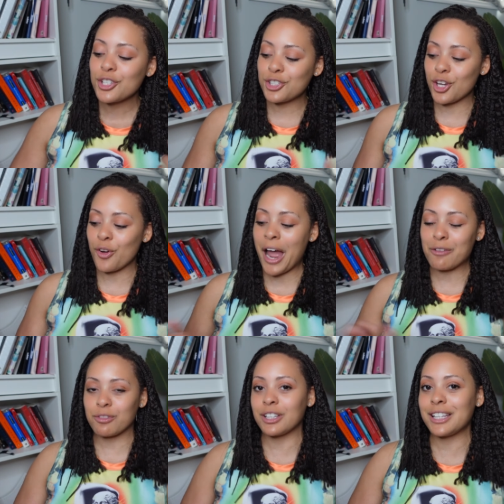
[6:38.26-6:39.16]
So I
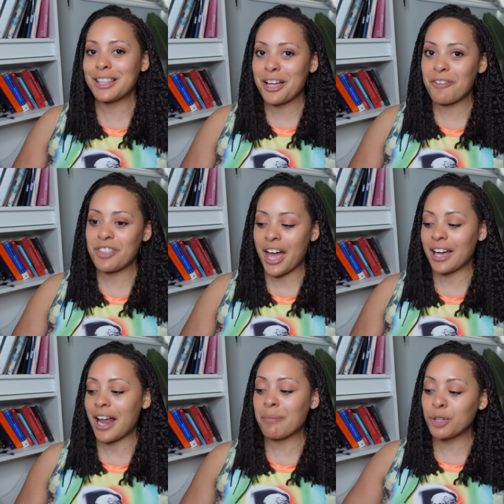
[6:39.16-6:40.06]
really love
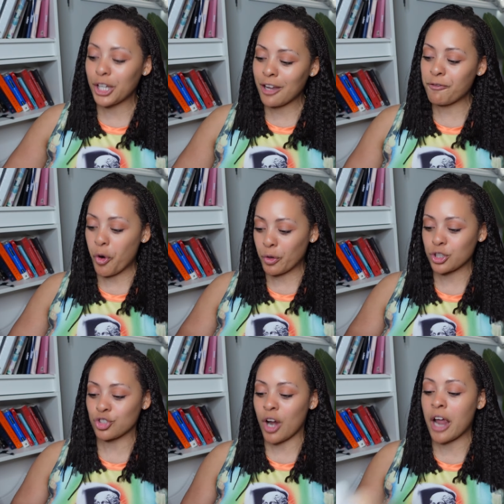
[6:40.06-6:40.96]
that. I'm looking forward
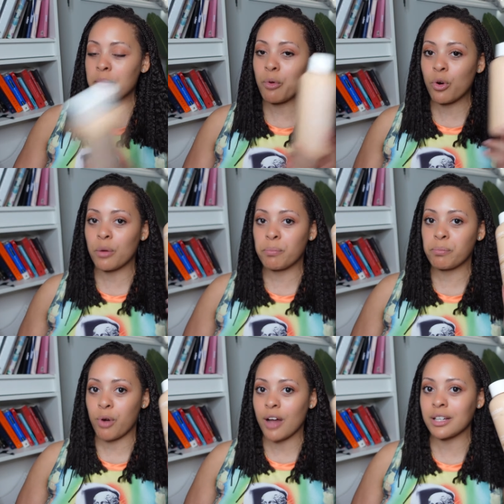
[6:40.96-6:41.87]
to trying more
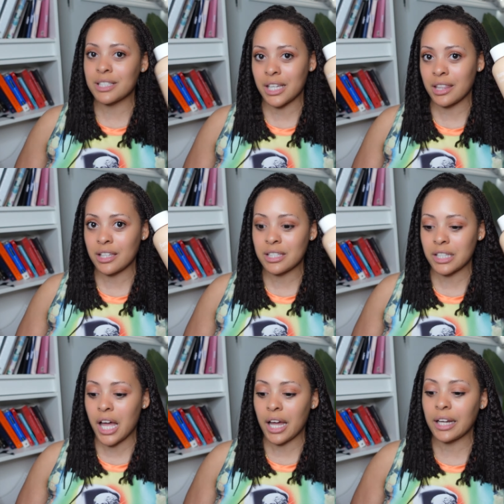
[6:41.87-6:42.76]
products in this
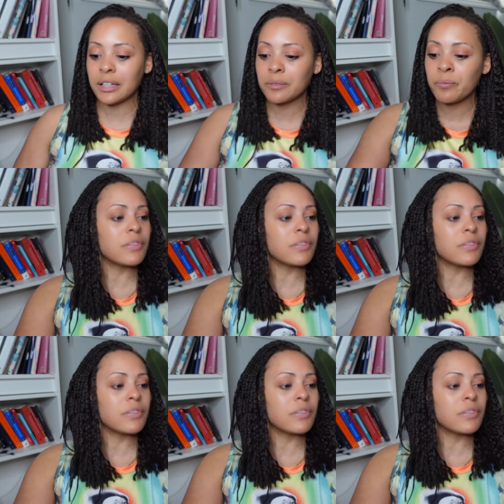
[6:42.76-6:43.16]
line.